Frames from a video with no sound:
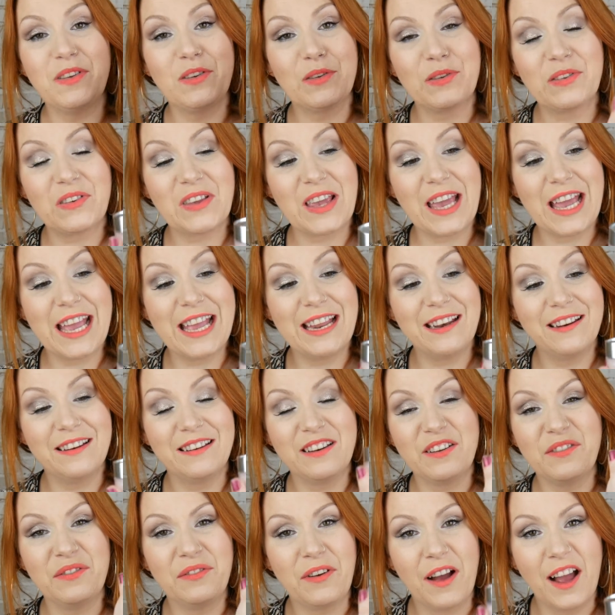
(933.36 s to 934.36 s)
your skin
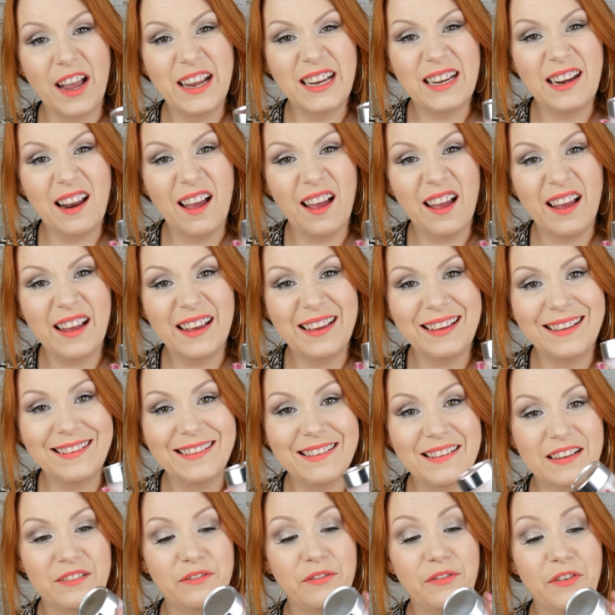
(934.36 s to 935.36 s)
and your fine
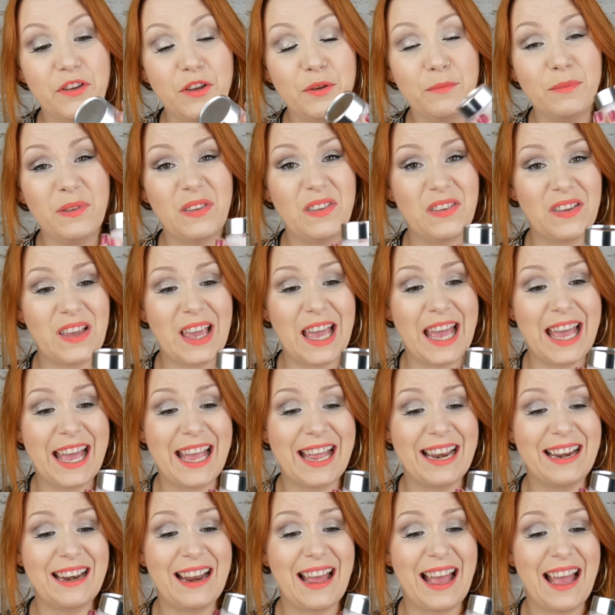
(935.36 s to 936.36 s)
lines and firms
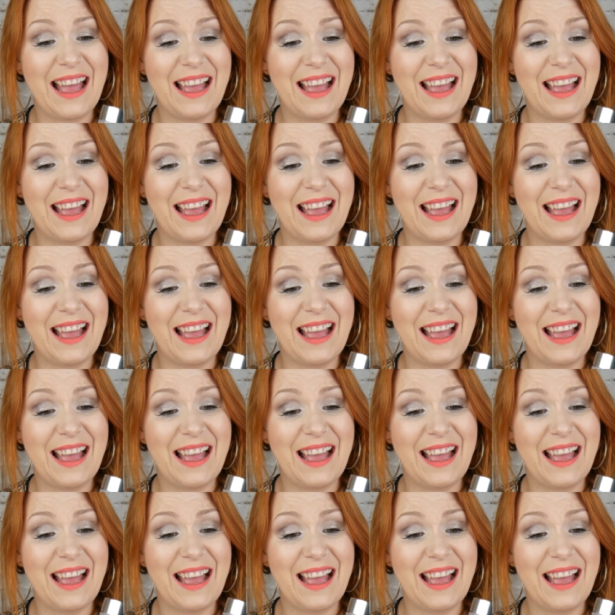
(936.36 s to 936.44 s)
skin,